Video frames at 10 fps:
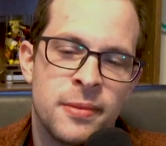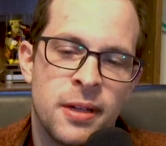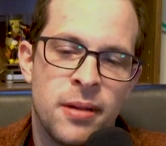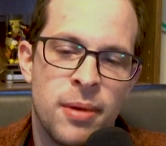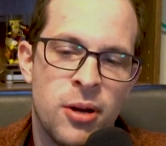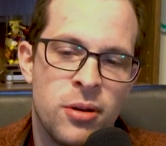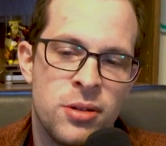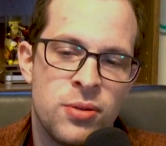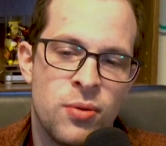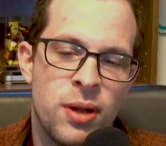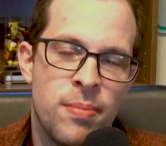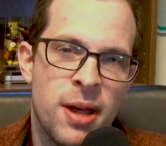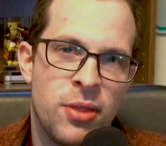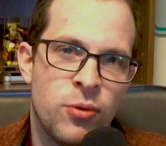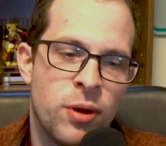I heard a story
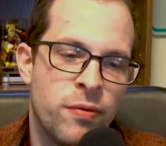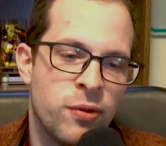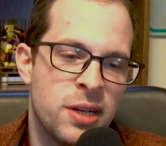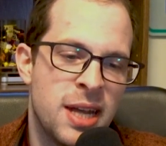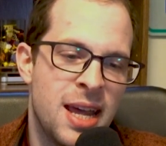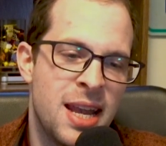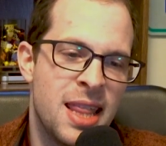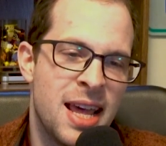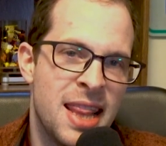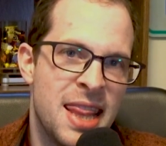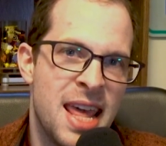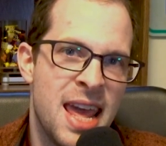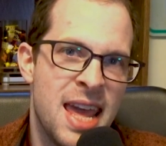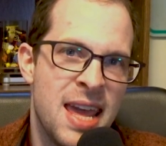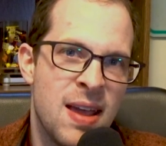about the Grateful Dead that
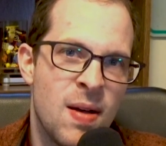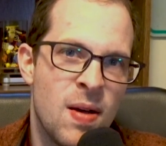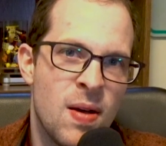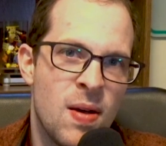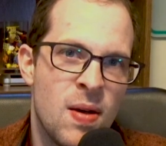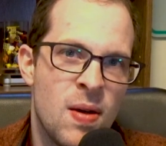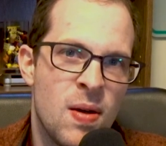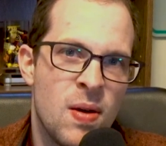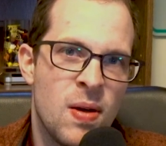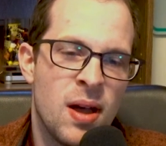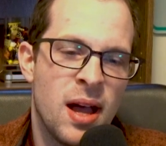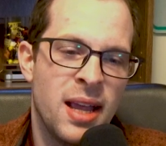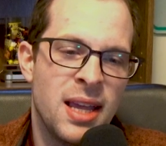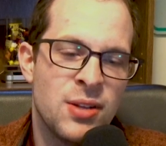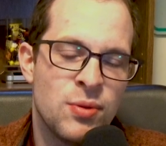they,
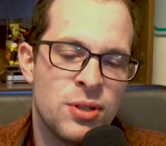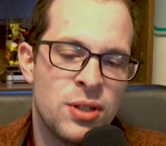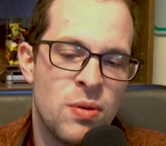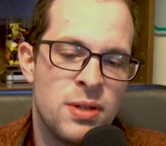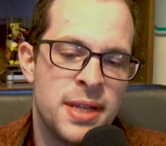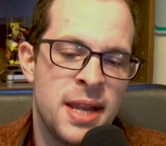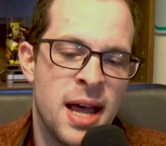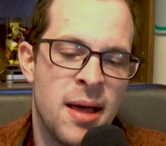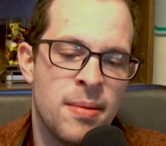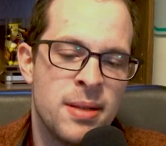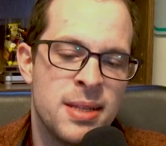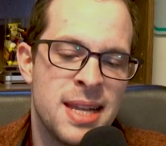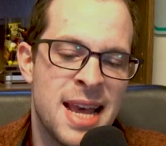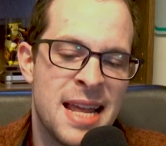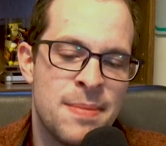I guess, were so
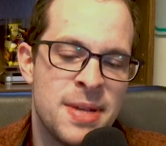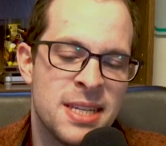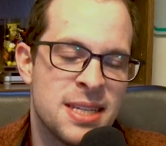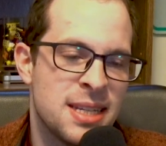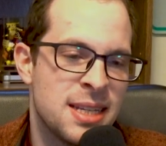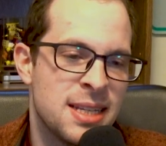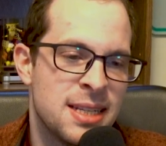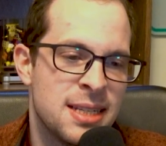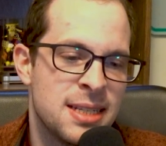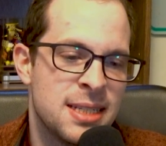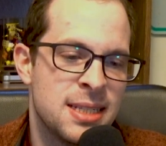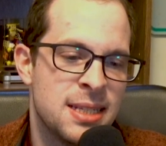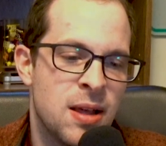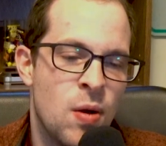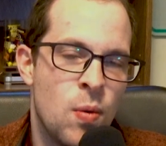synonymous
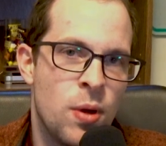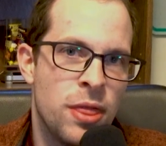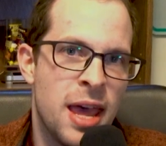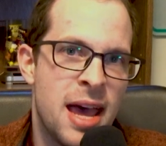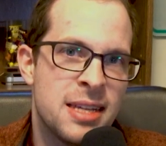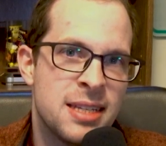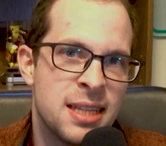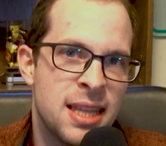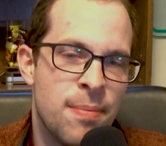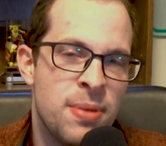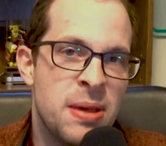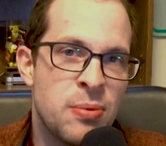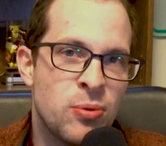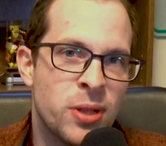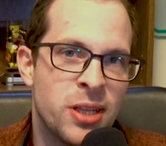with acid that
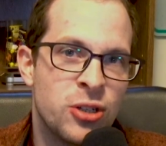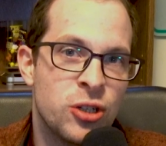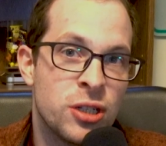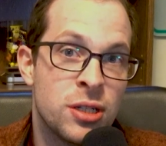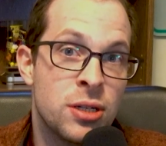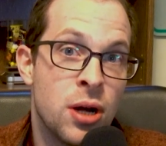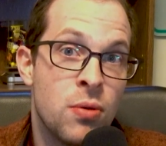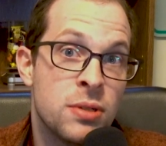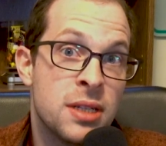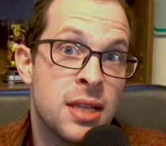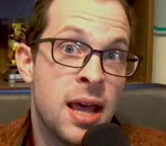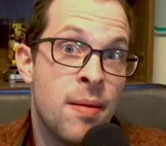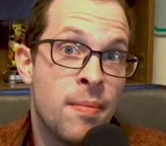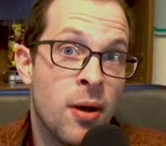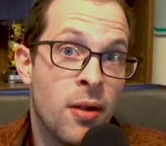people would just dose
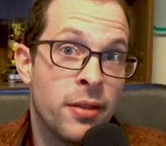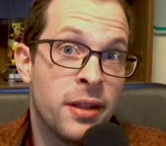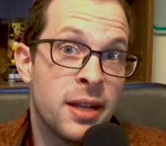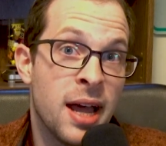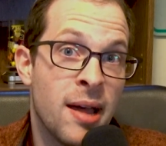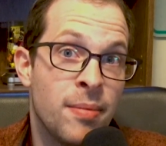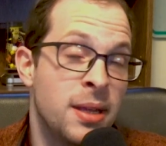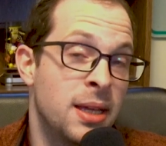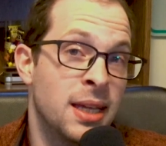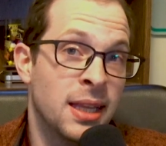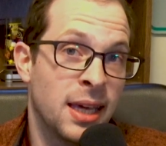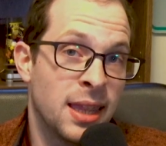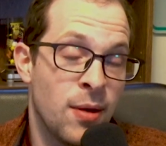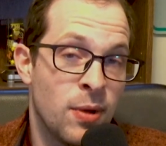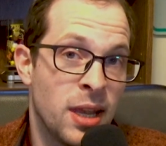them all the time, thinking like
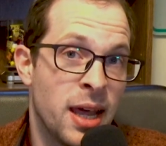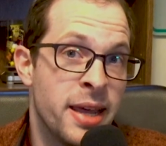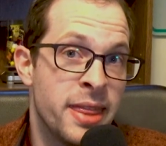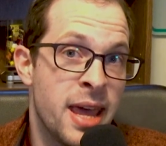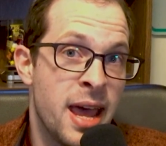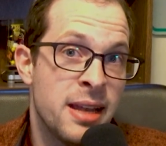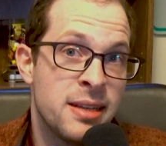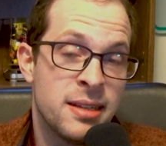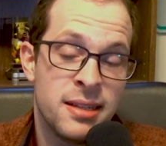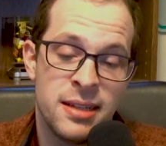they would like that.